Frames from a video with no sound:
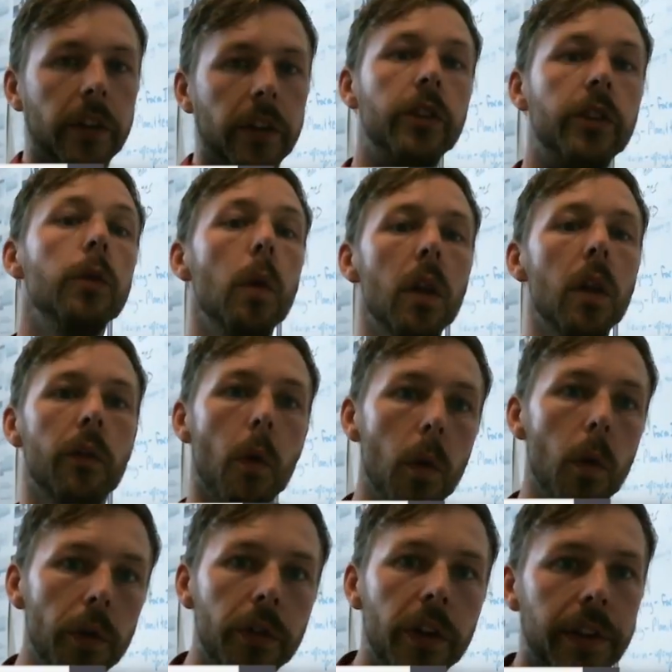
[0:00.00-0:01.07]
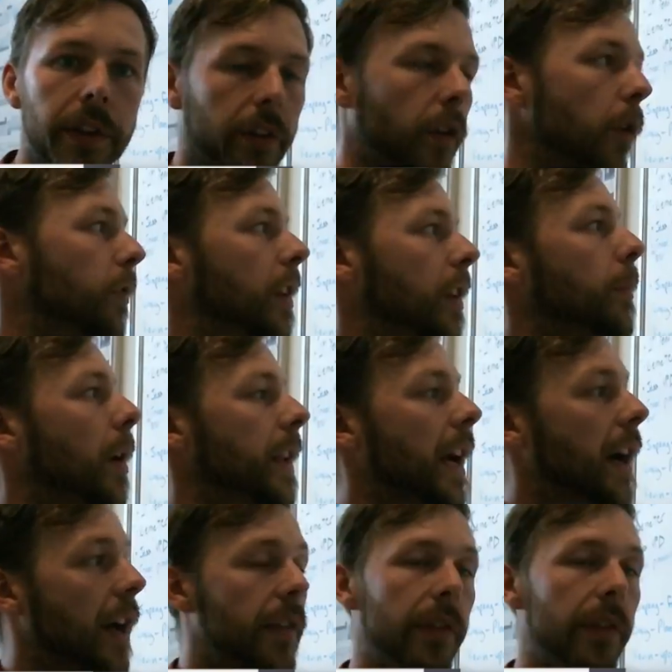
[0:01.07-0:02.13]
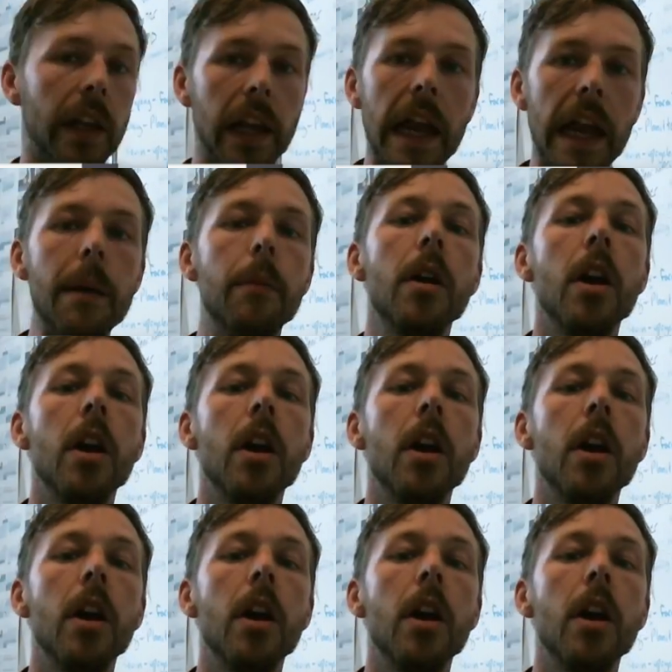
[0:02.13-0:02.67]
You will have all seen this hopefully by now in the lab,